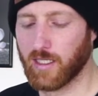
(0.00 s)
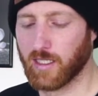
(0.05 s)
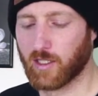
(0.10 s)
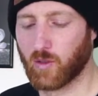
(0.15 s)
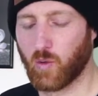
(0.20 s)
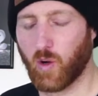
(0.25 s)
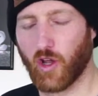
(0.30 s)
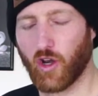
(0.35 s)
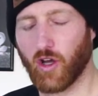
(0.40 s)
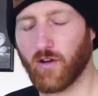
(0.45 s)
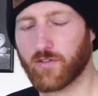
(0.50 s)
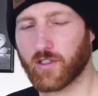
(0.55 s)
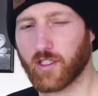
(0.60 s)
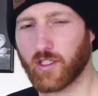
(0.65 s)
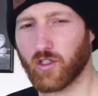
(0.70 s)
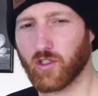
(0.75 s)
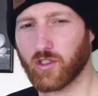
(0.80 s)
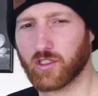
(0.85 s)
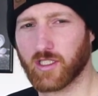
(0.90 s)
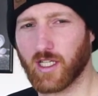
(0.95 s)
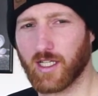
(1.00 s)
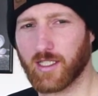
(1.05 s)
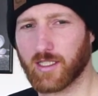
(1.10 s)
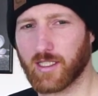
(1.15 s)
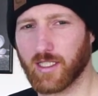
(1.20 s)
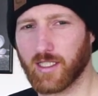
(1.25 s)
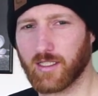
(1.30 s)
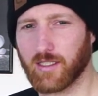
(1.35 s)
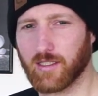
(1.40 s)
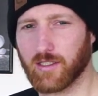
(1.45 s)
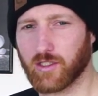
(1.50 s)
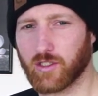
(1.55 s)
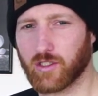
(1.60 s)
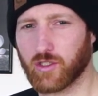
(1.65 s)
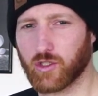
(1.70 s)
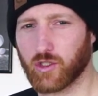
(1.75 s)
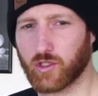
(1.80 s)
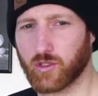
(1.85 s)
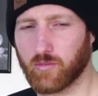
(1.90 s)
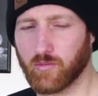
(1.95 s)
Quite often it looks like
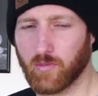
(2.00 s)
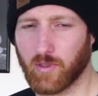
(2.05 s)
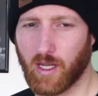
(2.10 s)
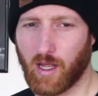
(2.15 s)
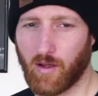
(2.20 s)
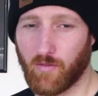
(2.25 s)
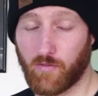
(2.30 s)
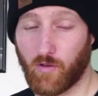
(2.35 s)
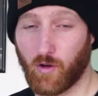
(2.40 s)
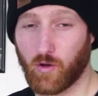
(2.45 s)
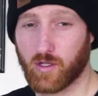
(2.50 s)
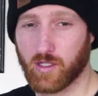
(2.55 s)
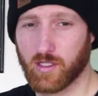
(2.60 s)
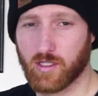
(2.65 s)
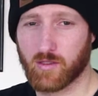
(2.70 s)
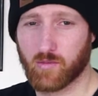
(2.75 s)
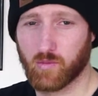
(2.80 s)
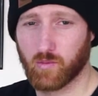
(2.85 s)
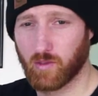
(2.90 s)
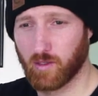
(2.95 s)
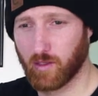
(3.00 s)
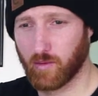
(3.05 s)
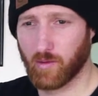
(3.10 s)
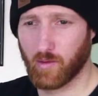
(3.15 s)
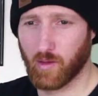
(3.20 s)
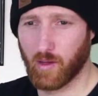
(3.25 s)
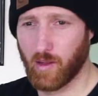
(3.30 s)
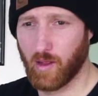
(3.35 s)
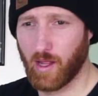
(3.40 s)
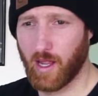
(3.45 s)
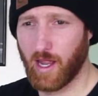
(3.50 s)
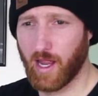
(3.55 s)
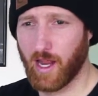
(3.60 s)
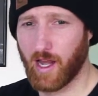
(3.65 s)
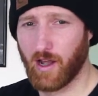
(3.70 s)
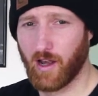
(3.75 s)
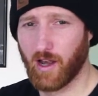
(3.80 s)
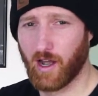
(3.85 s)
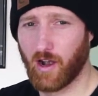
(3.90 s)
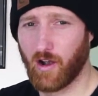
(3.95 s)
things are focused
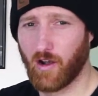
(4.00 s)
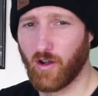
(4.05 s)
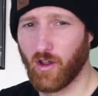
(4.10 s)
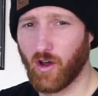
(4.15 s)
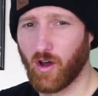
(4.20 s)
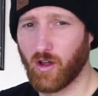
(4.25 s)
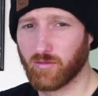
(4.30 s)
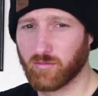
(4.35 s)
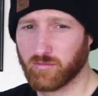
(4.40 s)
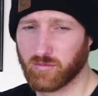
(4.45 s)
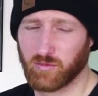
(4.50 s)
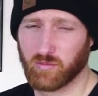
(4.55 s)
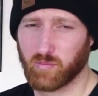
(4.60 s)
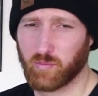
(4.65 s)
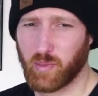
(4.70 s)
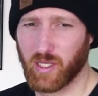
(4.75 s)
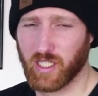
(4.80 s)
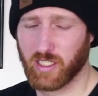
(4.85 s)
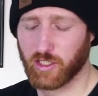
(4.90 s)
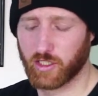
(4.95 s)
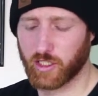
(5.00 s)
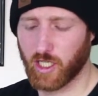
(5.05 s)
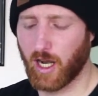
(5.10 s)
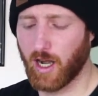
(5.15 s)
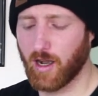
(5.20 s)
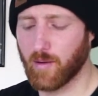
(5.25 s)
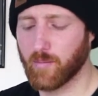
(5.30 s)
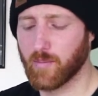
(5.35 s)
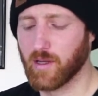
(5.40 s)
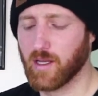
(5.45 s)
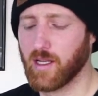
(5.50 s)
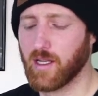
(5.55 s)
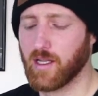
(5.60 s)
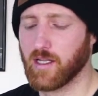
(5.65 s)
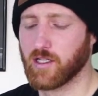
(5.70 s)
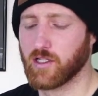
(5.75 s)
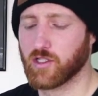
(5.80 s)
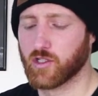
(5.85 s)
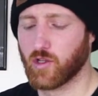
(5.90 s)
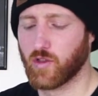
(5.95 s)
and they're not pin sharp.
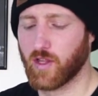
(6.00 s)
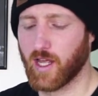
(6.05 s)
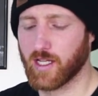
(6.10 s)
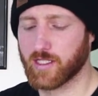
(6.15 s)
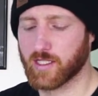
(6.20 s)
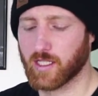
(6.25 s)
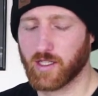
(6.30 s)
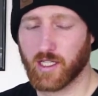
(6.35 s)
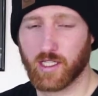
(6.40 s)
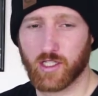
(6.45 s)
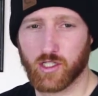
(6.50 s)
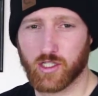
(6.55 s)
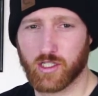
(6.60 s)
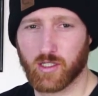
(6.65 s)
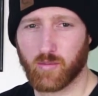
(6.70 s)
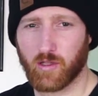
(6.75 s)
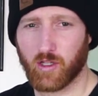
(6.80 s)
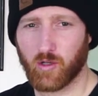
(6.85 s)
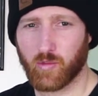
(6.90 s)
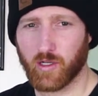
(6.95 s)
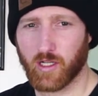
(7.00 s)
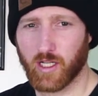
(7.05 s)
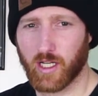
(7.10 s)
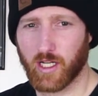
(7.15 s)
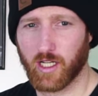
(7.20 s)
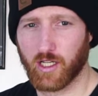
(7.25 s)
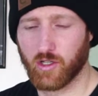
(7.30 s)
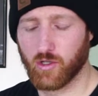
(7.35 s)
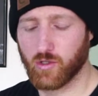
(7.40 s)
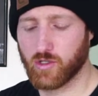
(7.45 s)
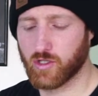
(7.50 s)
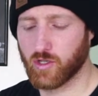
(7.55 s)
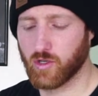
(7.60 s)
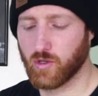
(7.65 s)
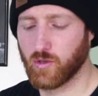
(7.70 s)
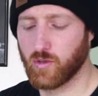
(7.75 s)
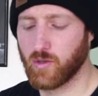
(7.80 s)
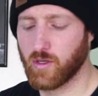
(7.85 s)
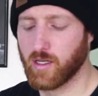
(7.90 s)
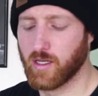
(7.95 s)
So that's, I think, just a little bit of getting used
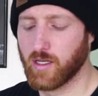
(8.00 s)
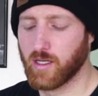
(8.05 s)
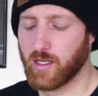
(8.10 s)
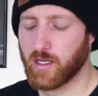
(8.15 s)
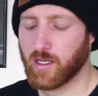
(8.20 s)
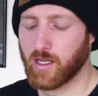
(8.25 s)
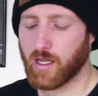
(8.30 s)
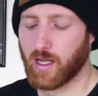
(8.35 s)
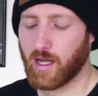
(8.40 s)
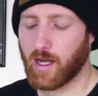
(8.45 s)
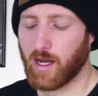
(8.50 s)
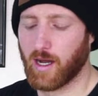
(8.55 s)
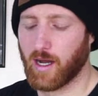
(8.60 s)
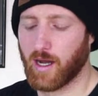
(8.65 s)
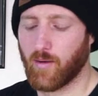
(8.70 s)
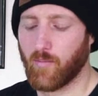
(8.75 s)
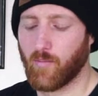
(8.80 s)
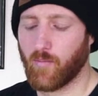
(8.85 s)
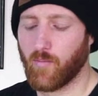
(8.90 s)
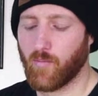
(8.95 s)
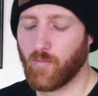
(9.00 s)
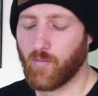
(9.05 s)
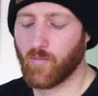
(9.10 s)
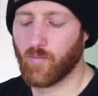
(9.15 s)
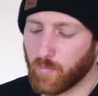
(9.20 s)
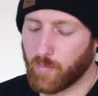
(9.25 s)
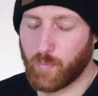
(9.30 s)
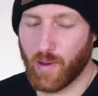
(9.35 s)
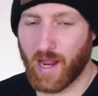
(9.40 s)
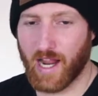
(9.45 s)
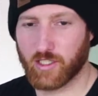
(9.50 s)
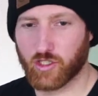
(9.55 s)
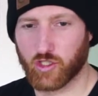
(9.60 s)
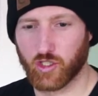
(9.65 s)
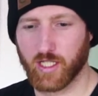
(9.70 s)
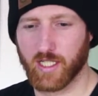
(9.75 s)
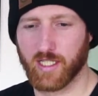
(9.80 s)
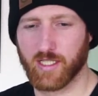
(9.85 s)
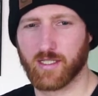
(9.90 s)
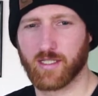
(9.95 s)
to.
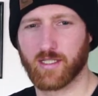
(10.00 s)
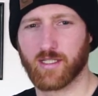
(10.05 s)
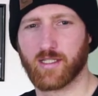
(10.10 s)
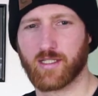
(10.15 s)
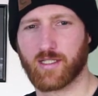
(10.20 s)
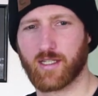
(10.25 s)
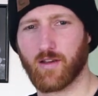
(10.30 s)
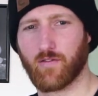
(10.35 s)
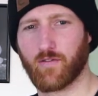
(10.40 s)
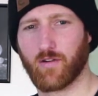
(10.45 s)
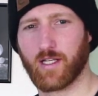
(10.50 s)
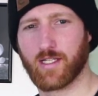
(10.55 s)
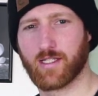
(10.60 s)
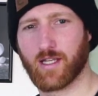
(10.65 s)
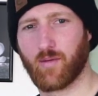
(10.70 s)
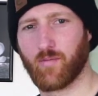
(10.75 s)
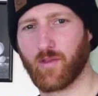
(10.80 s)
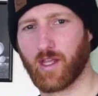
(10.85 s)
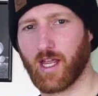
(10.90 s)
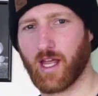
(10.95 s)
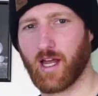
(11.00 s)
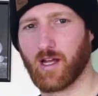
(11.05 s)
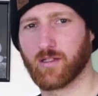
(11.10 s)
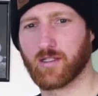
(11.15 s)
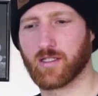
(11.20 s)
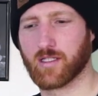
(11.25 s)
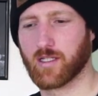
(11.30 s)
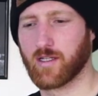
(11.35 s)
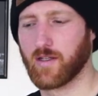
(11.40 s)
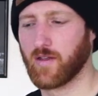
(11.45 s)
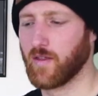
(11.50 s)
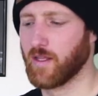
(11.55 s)
Batteries is definitely something else.